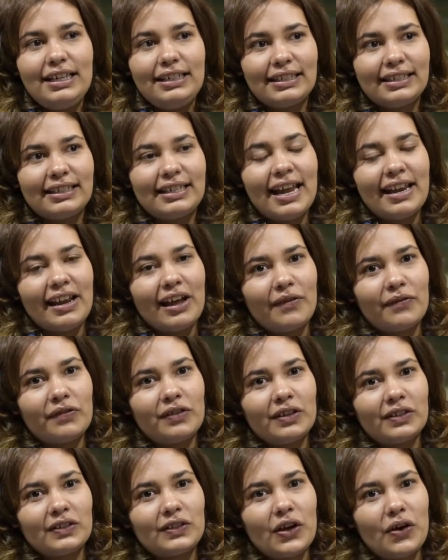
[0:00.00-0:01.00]
stand up for
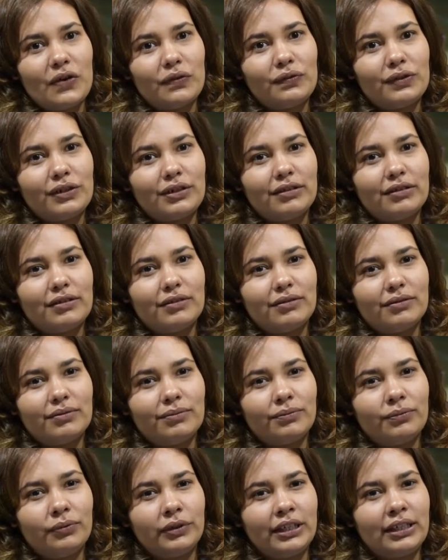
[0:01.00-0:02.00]
yourself and
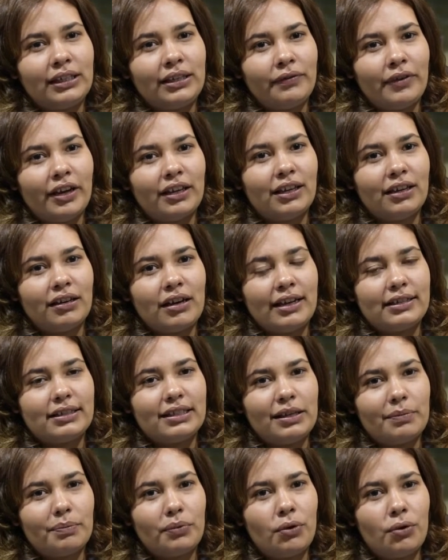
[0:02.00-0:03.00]
really recognise
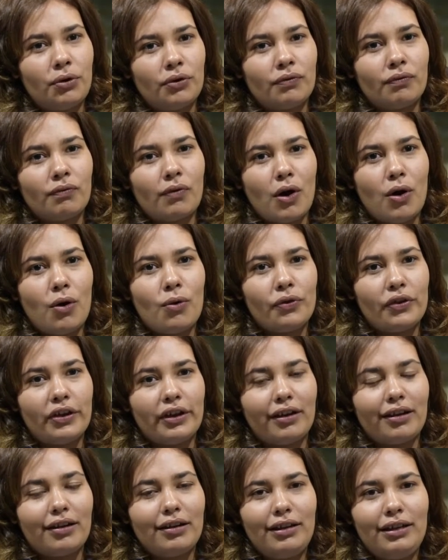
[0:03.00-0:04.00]
the important role
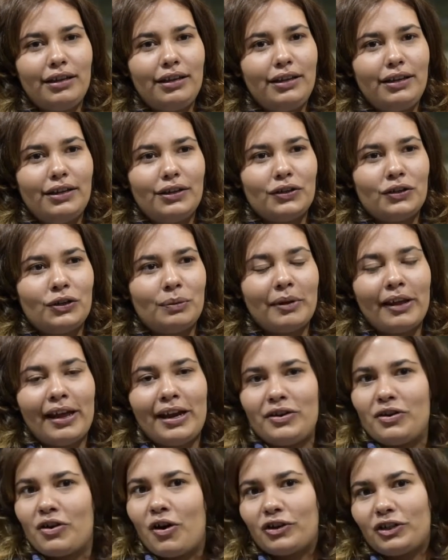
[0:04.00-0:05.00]
that you
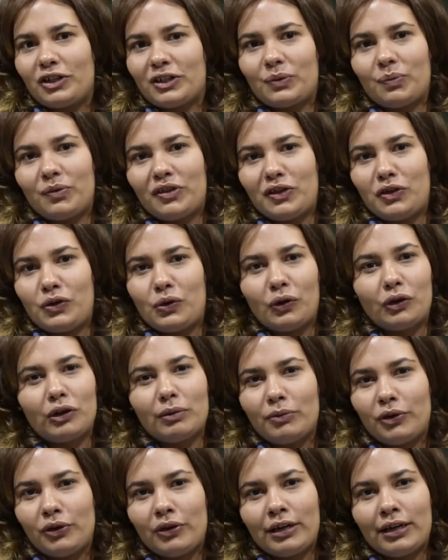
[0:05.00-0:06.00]
play, not just within your
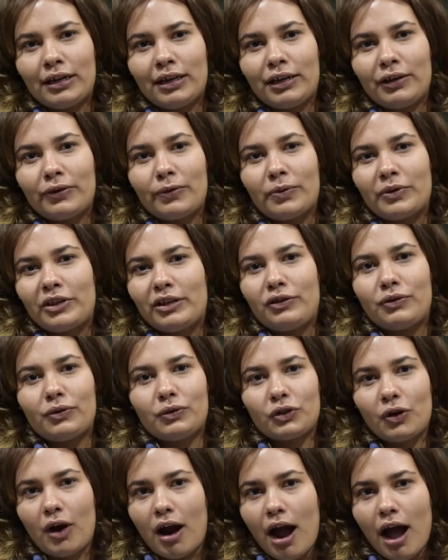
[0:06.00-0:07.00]
community or within your
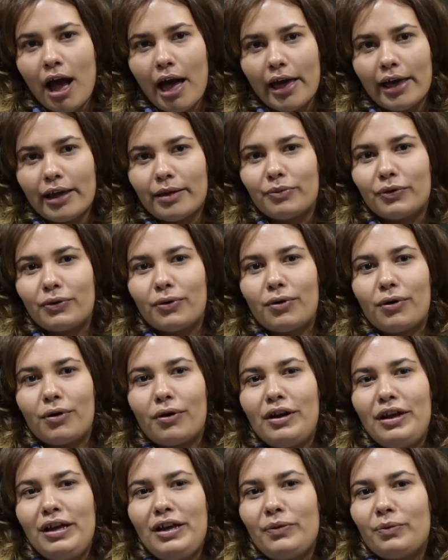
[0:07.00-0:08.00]
tribe or
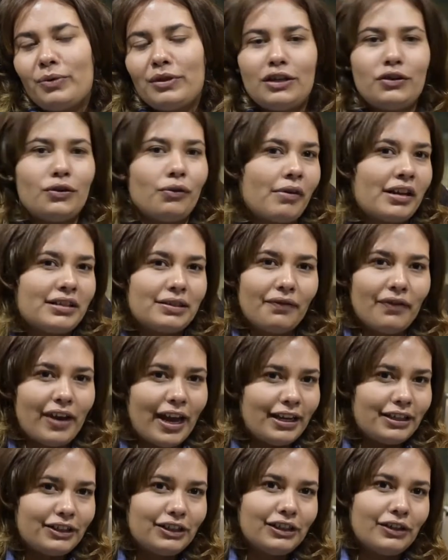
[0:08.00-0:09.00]
within your
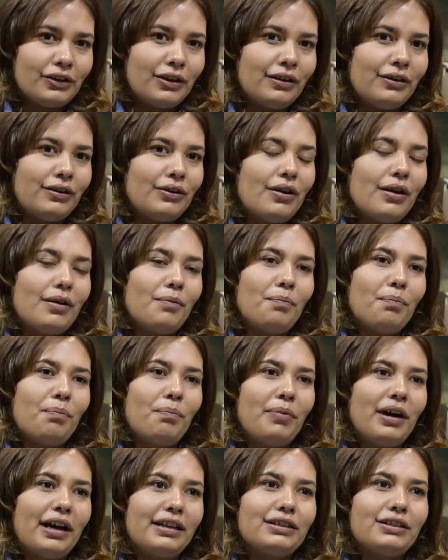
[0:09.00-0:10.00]
reservation,
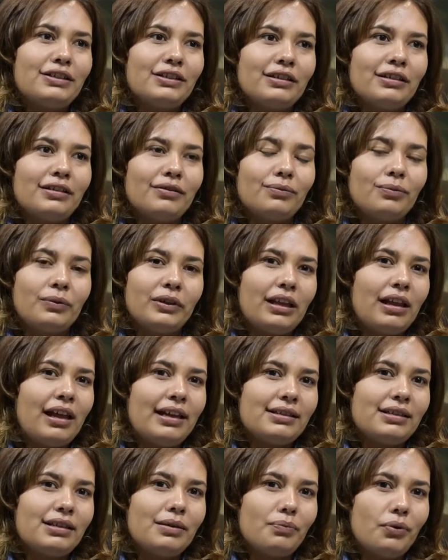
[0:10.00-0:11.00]
but to
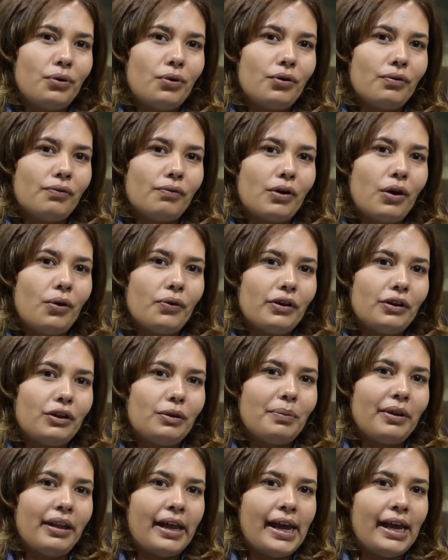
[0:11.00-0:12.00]
realise the important role that you
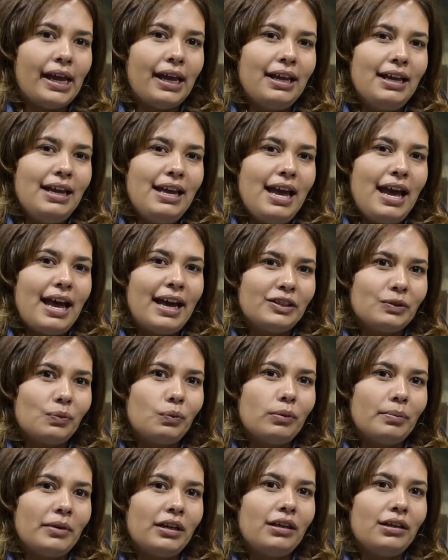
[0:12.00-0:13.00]
play as a
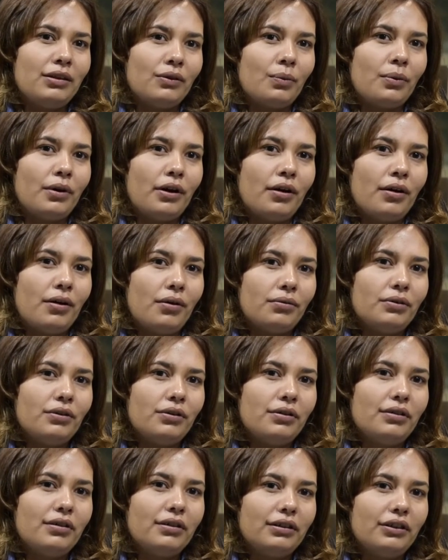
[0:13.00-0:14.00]
woman in the world.
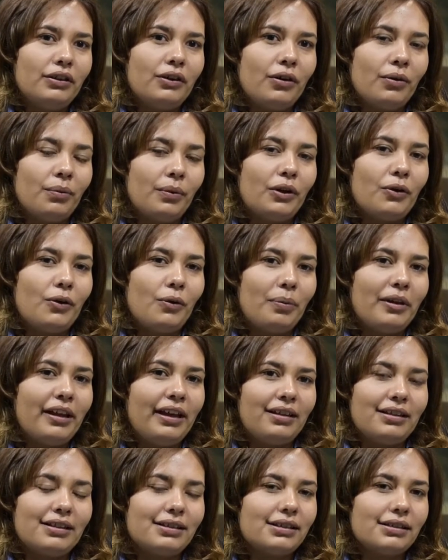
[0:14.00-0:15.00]
You know, we all
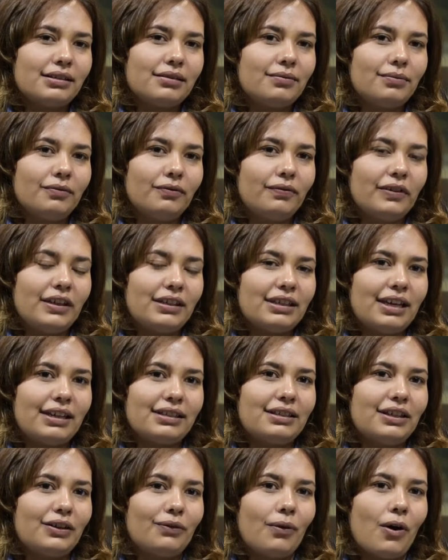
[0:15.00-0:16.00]
play this
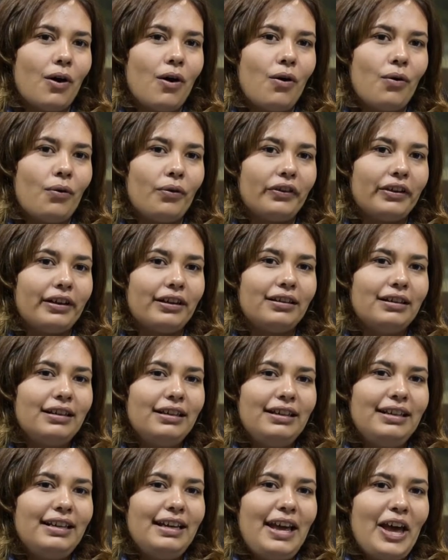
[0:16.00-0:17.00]
fantastic role that
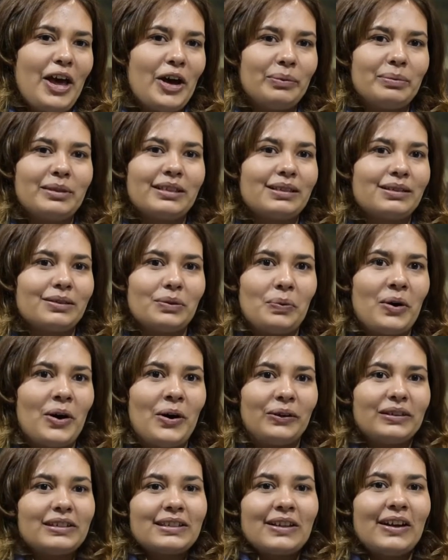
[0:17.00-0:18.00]
helps the
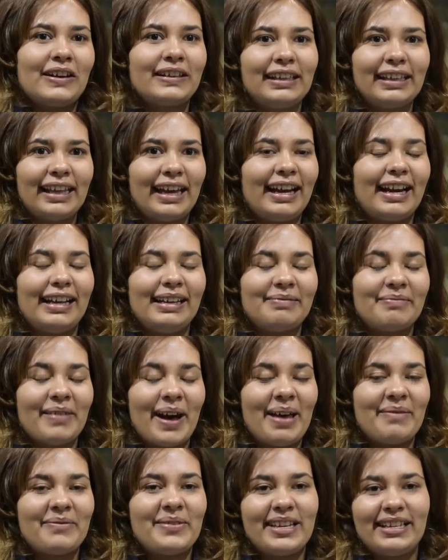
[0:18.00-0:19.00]
world circulate, in
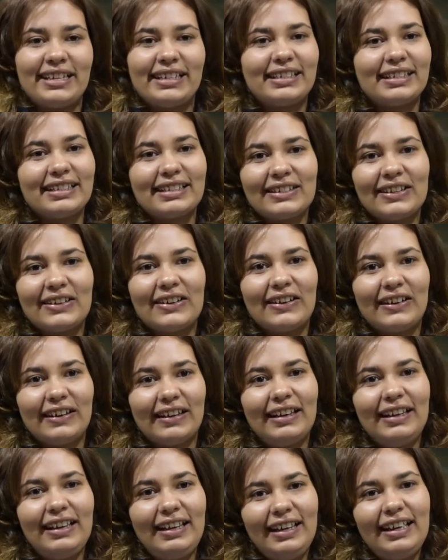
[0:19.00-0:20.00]
my opinion.
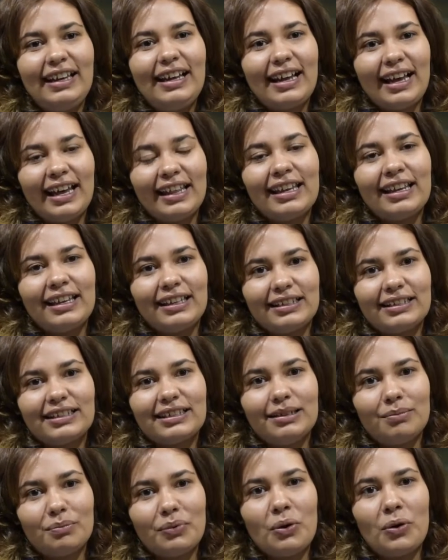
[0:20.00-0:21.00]
So I think it's
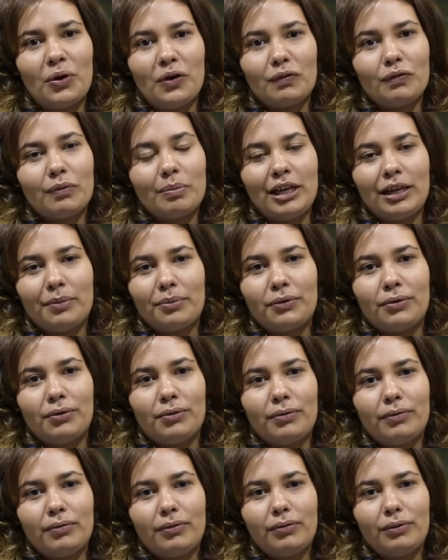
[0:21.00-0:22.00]
important for
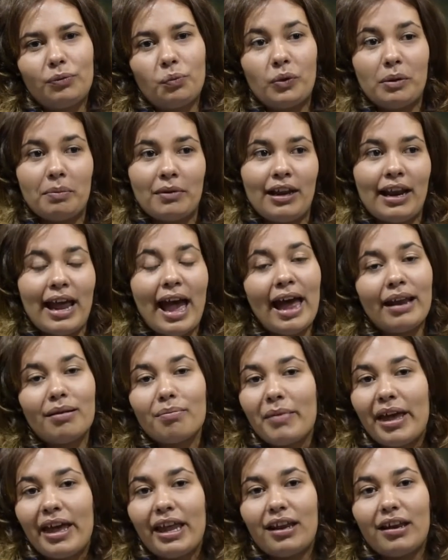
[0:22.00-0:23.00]
people, women and
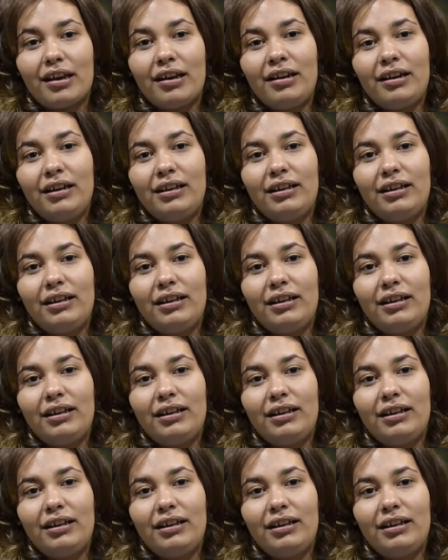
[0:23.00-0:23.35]
men,